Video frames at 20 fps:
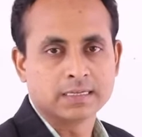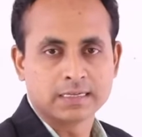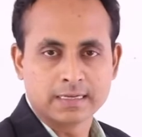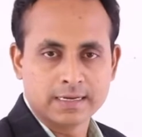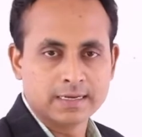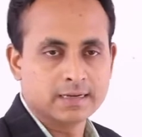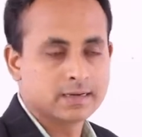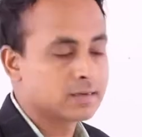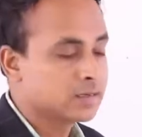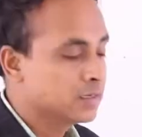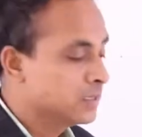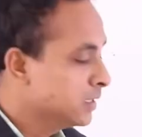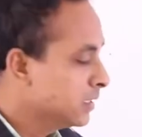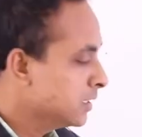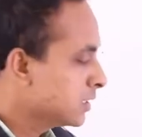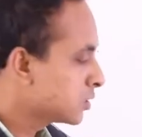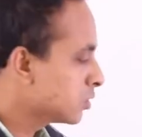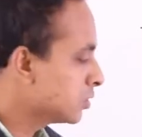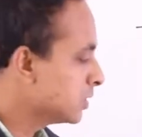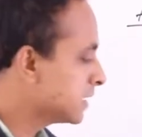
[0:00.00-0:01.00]
Clear?
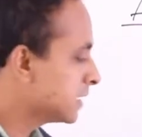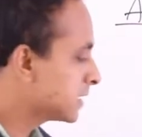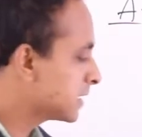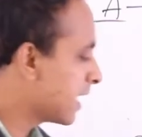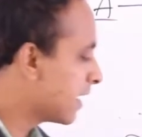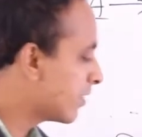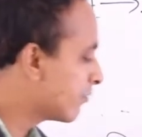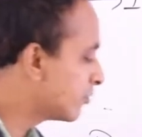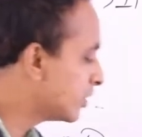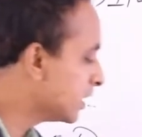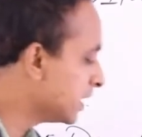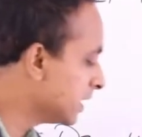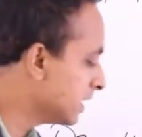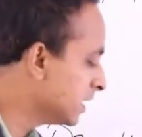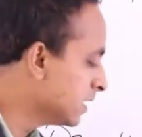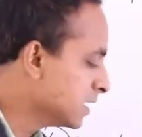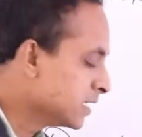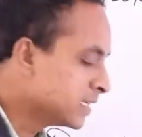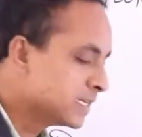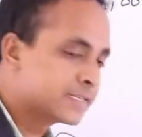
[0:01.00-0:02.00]
So this
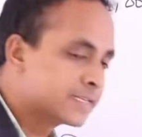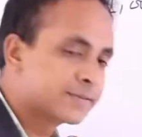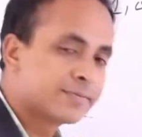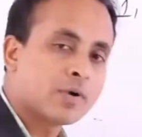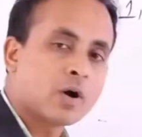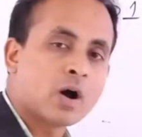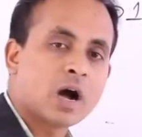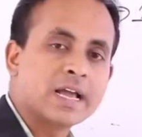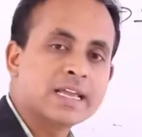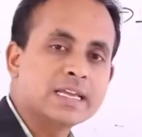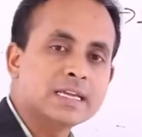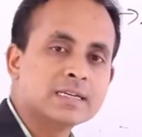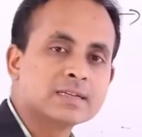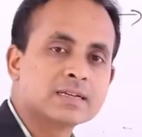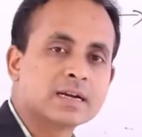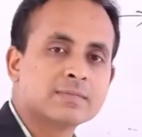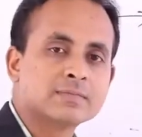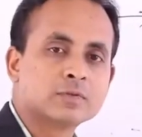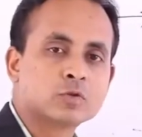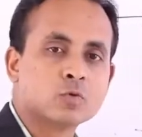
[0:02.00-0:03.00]
FD is for high
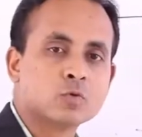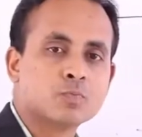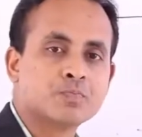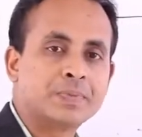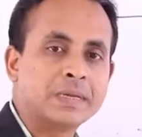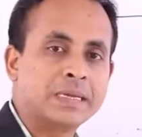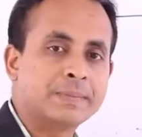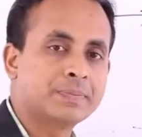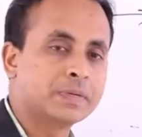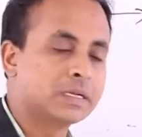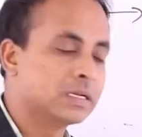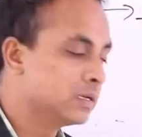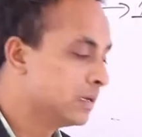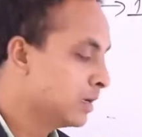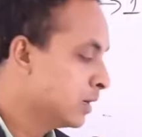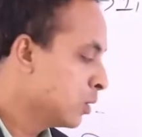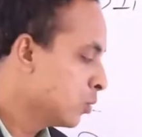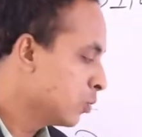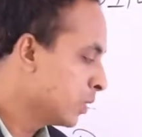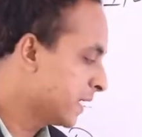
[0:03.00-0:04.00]
income group people,
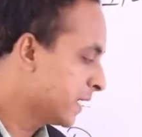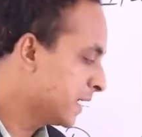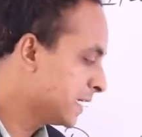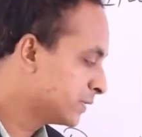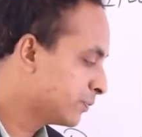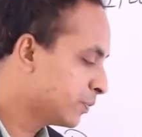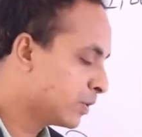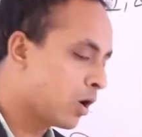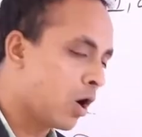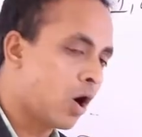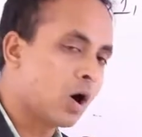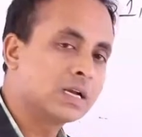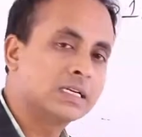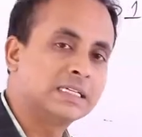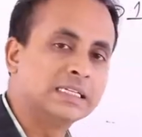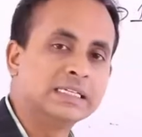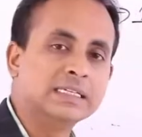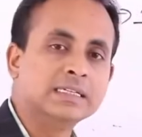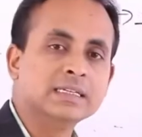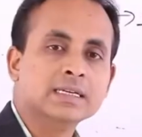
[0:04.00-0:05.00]
whereas for
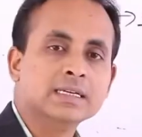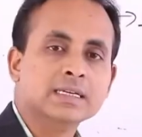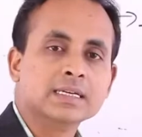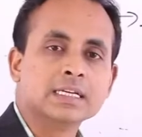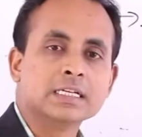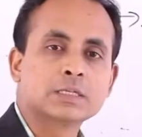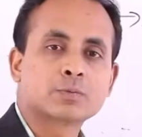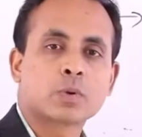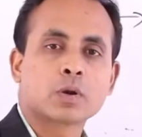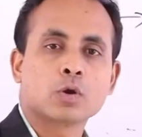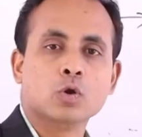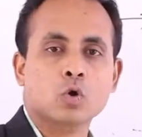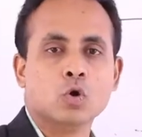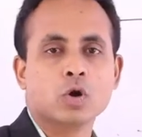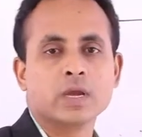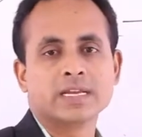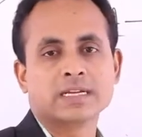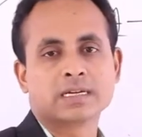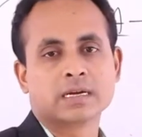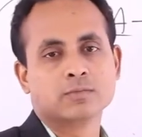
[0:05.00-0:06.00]
RD is for
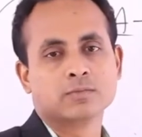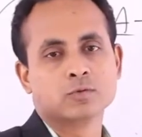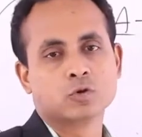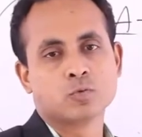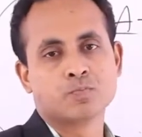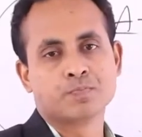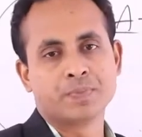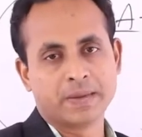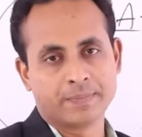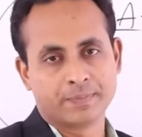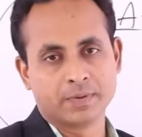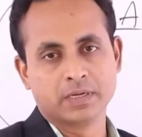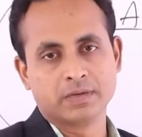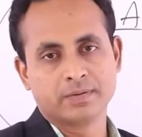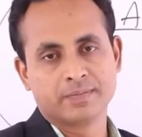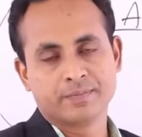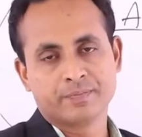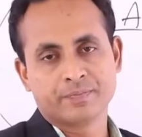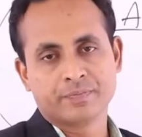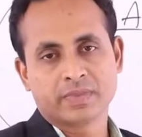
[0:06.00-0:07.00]
low income group
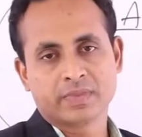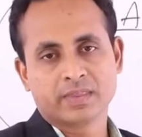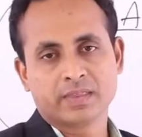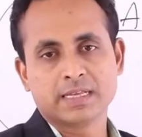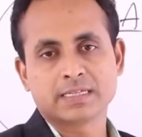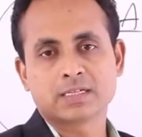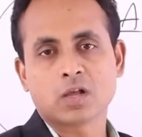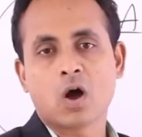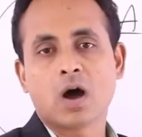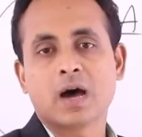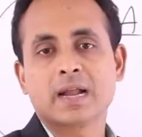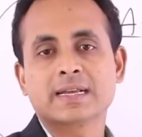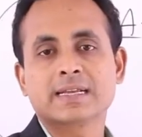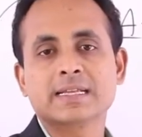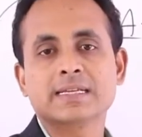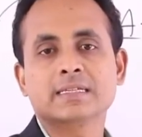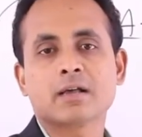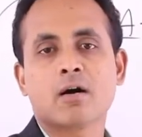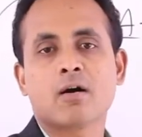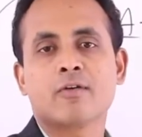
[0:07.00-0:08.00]
people. These
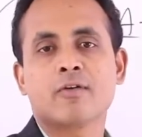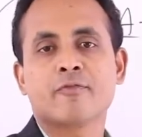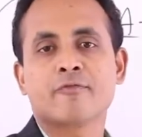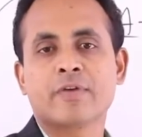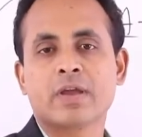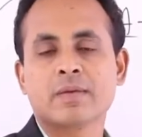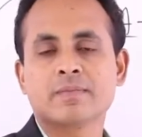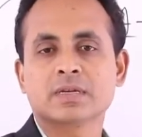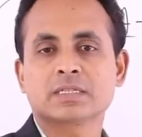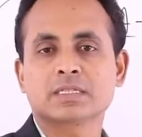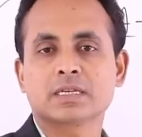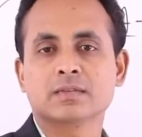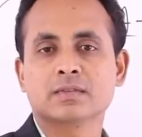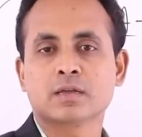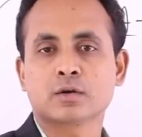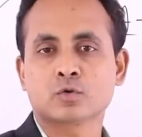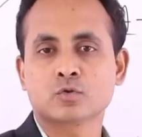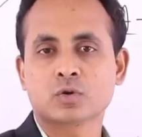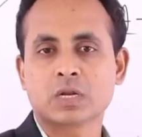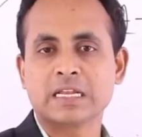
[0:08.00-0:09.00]
RDs are famous in
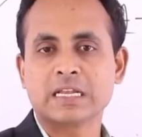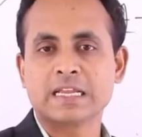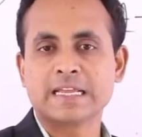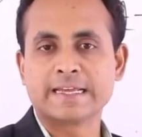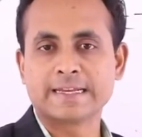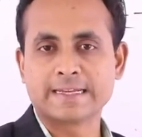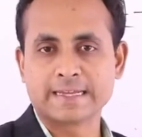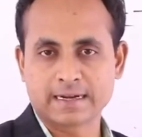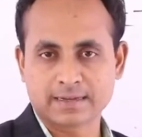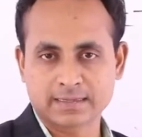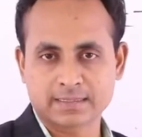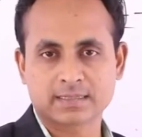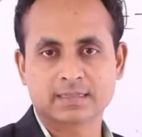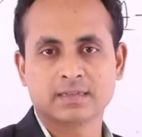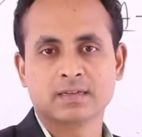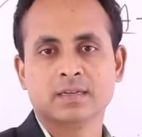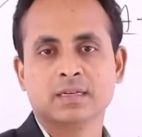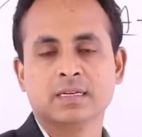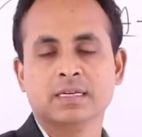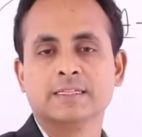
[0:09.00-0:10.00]
the rural areas.
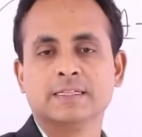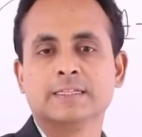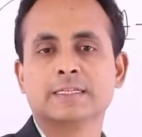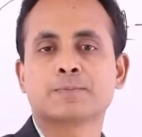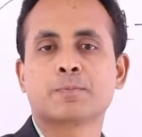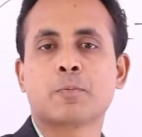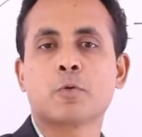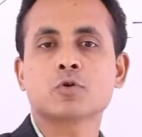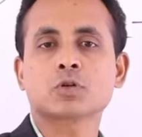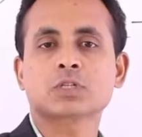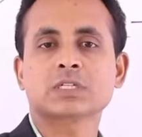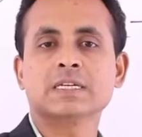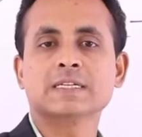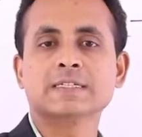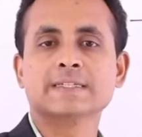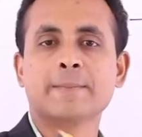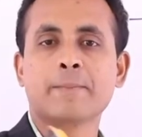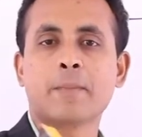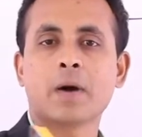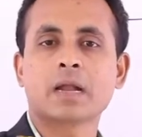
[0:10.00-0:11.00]
This
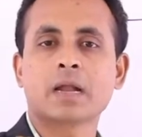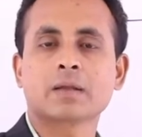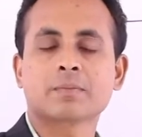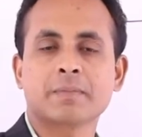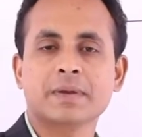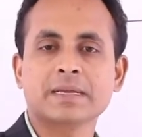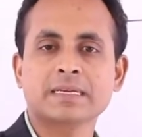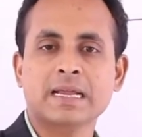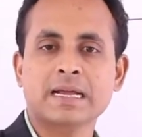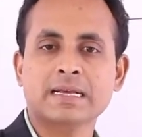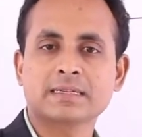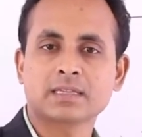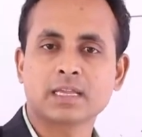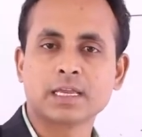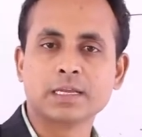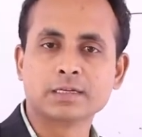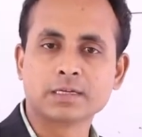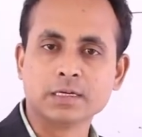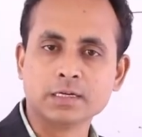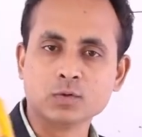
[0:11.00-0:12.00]
postal department has
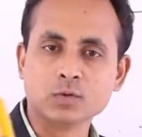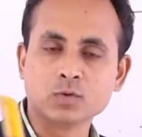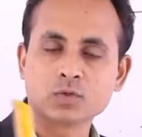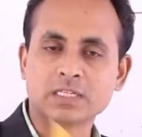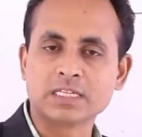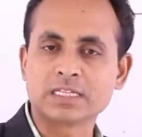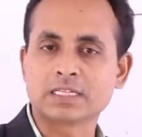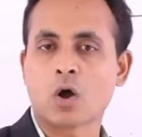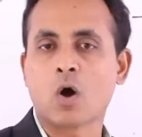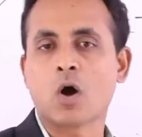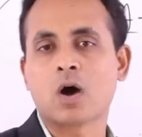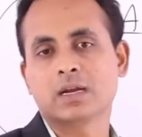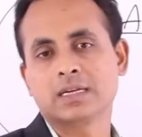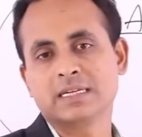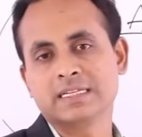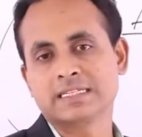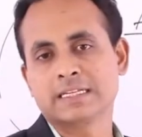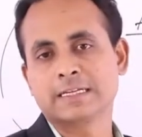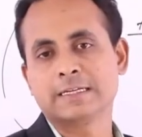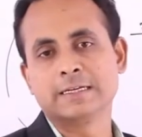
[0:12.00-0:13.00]
introduced these
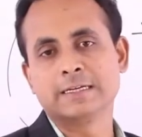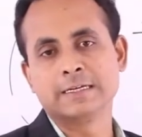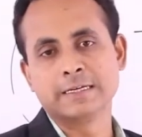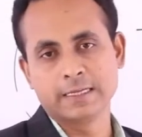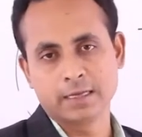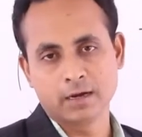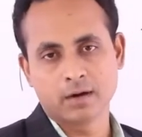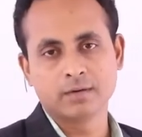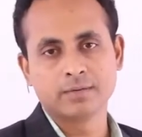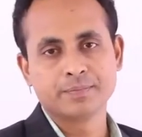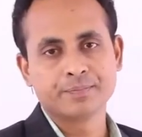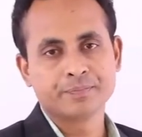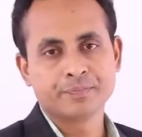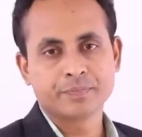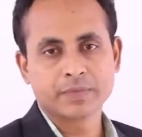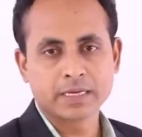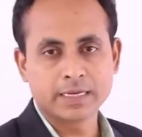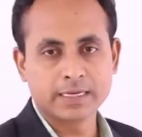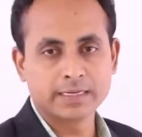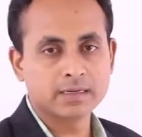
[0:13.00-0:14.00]
RDs in India.
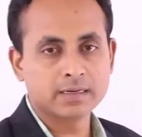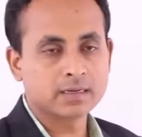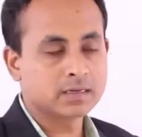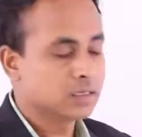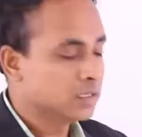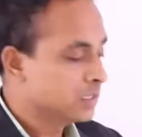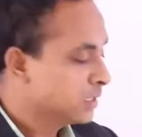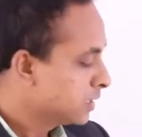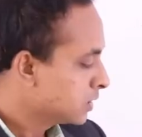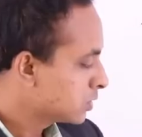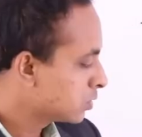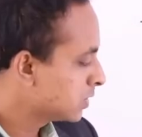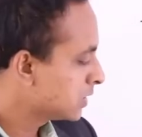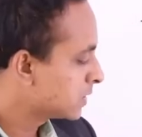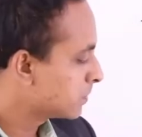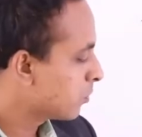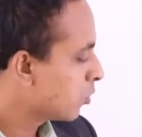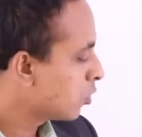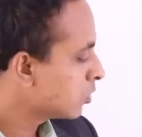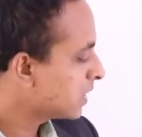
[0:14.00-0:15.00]
Clear? So
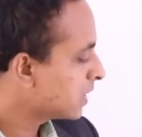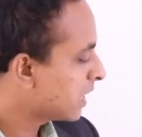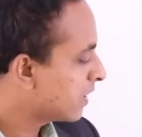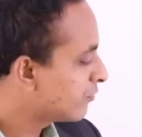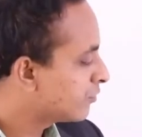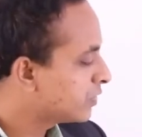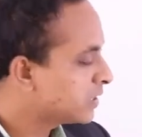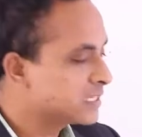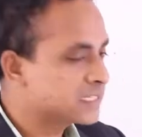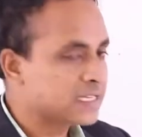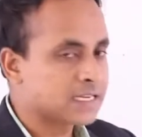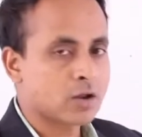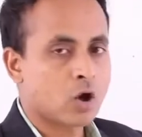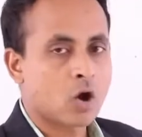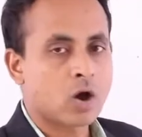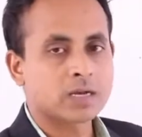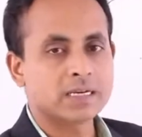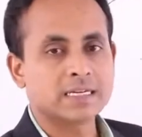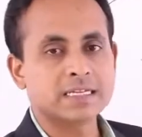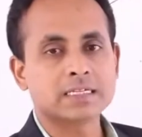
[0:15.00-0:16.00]
this both FDs and
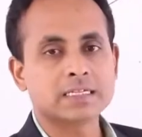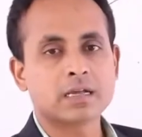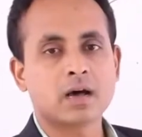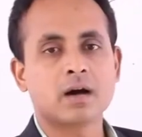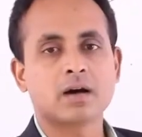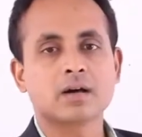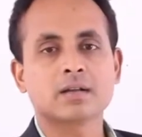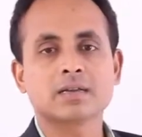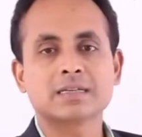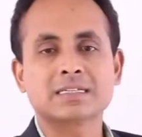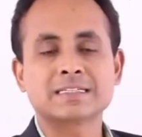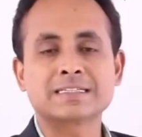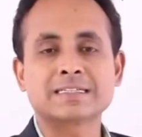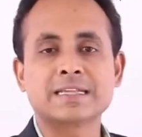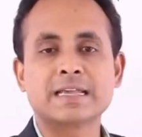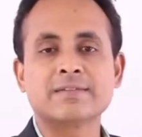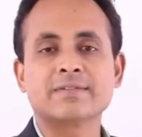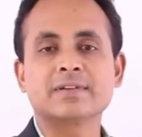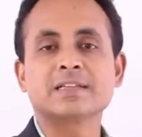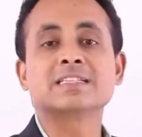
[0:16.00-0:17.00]
RDs are
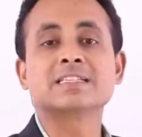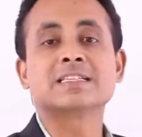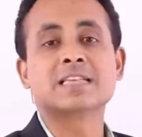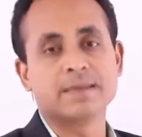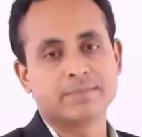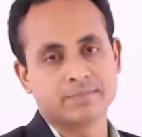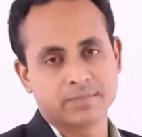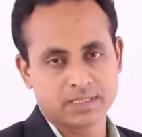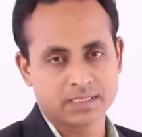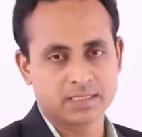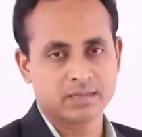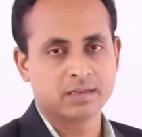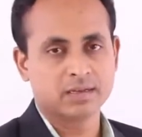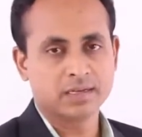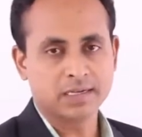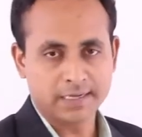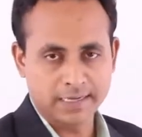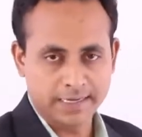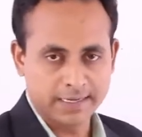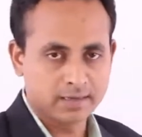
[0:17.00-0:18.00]
saving schemes.
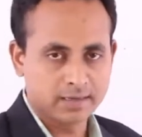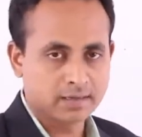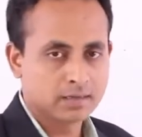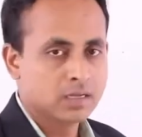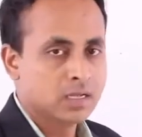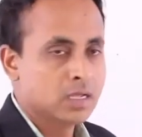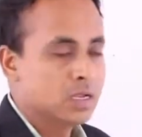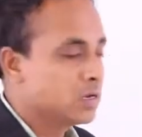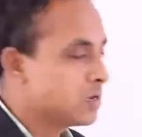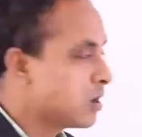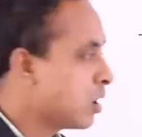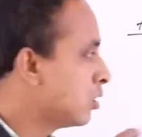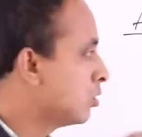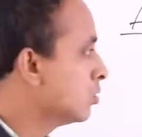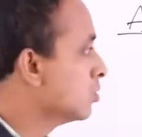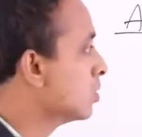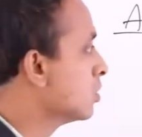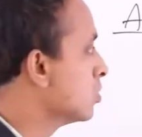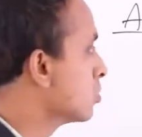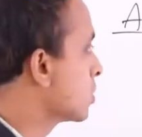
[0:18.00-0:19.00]
Clear?
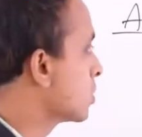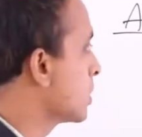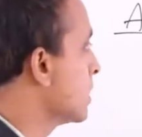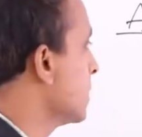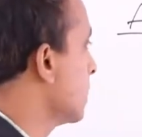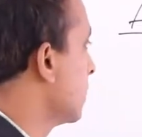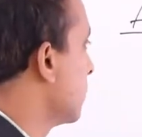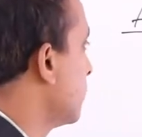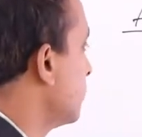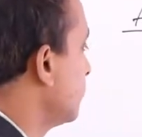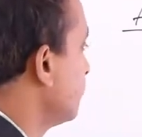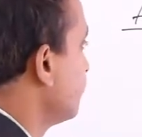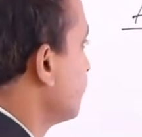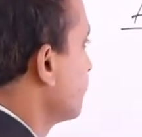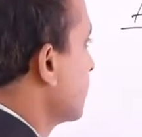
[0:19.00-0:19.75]
Now look here.